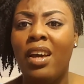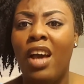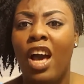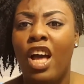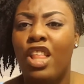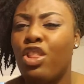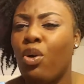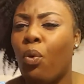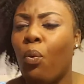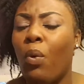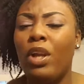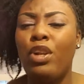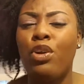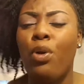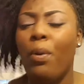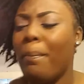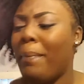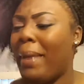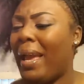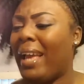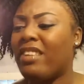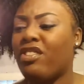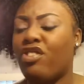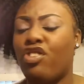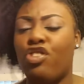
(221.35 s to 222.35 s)
The one who
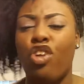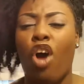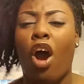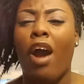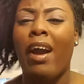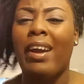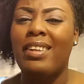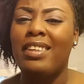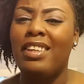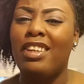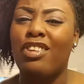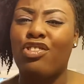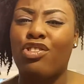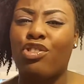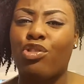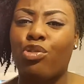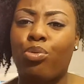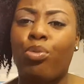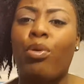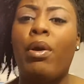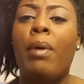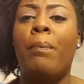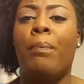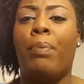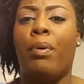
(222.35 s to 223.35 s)
makes darkness
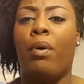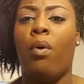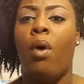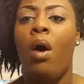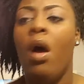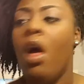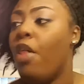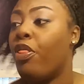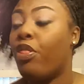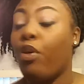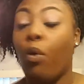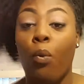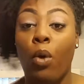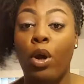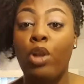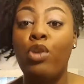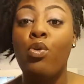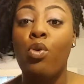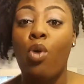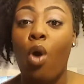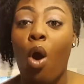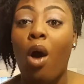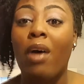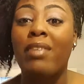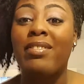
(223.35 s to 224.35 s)
tremble, the one
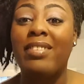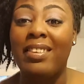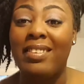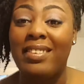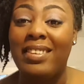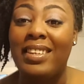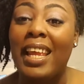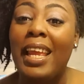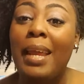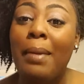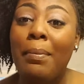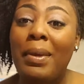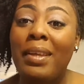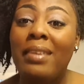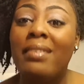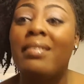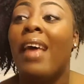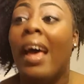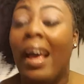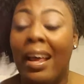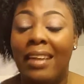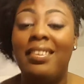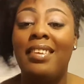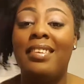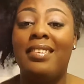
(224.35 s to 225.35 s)
who causes demons
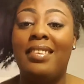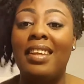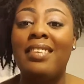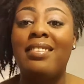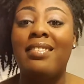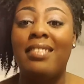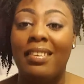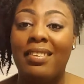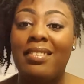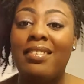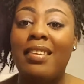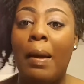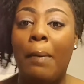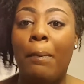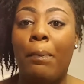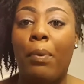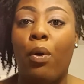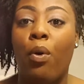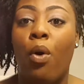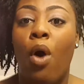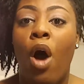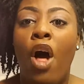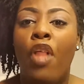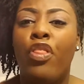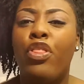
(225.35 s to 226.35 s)
to
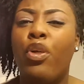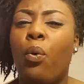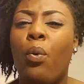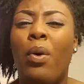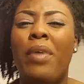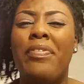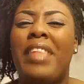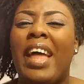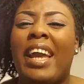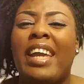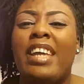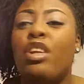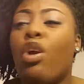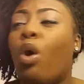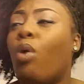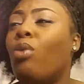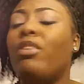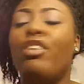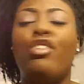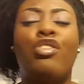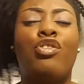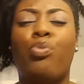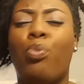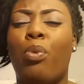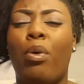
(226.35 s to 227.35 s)
disassemble, the one that can only
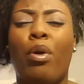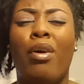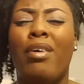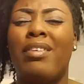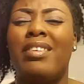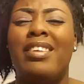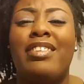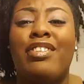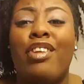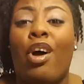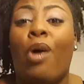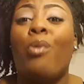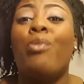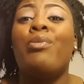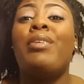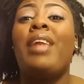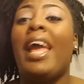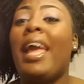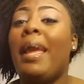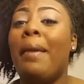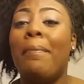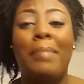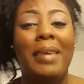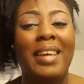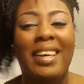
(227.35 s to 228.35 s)
swear on his own
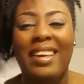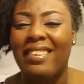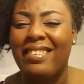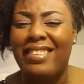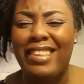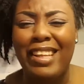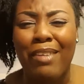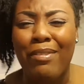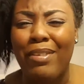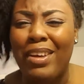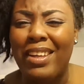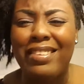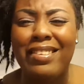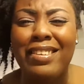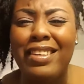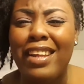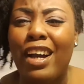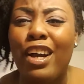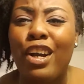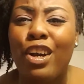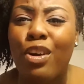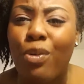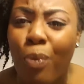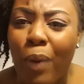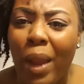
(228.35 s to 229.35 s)
name because there is
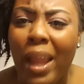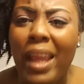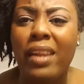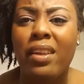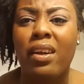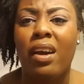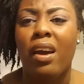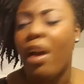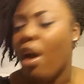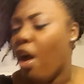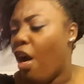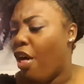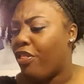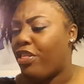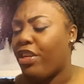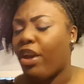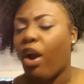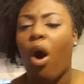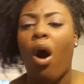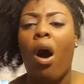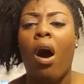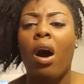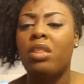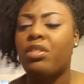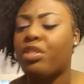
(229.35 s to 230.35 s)
none greater, the
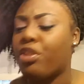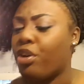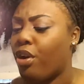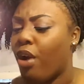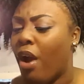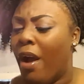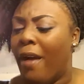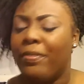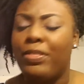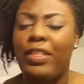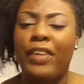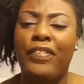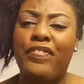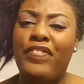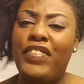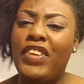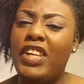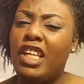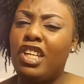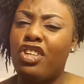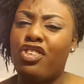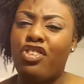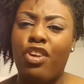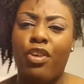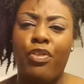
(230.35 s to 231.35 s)
author, the
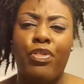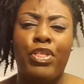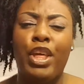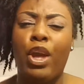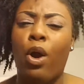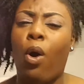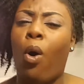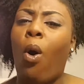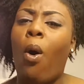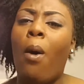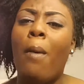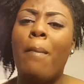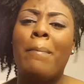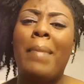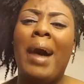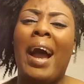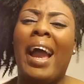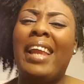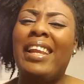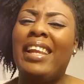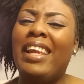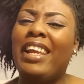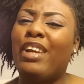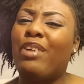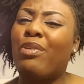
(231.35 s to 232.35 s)
finisher, the
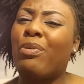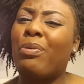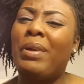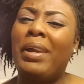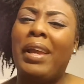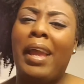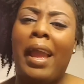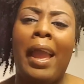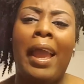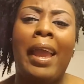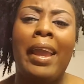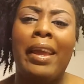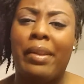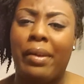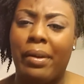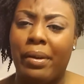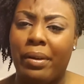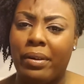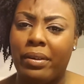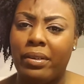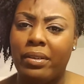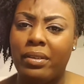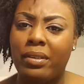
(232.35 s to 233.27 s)
almighty creator.